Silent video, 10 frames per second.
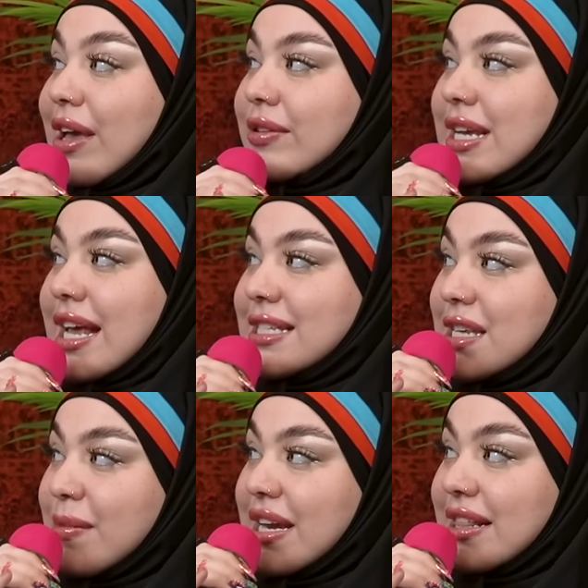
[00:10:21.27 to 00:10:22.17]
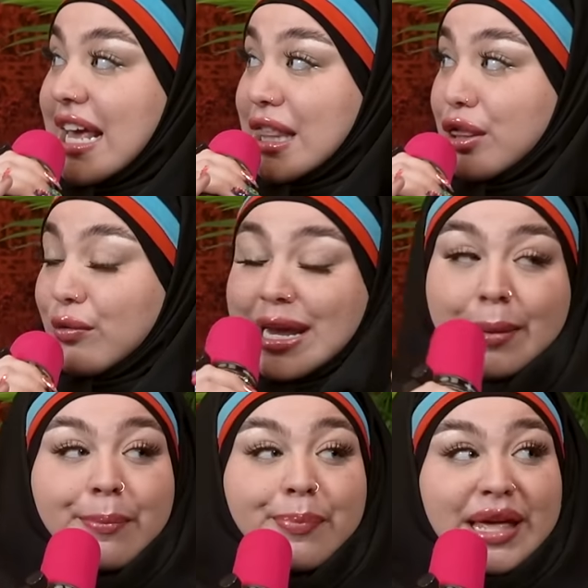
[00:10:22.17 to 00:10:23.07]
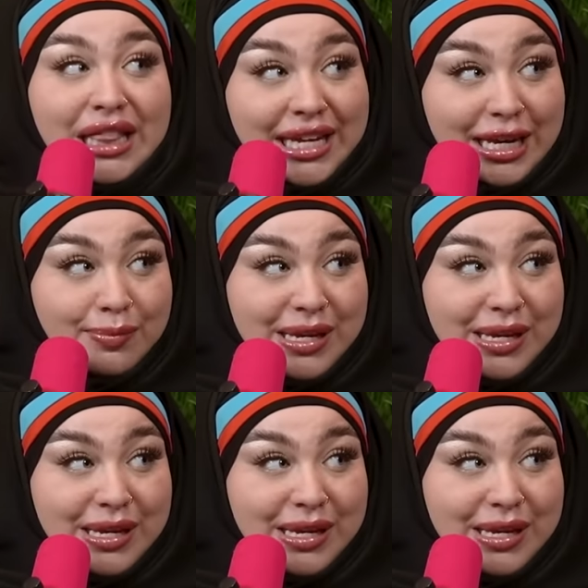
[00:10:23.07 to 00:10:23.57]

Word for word: it was estimated that 3 billion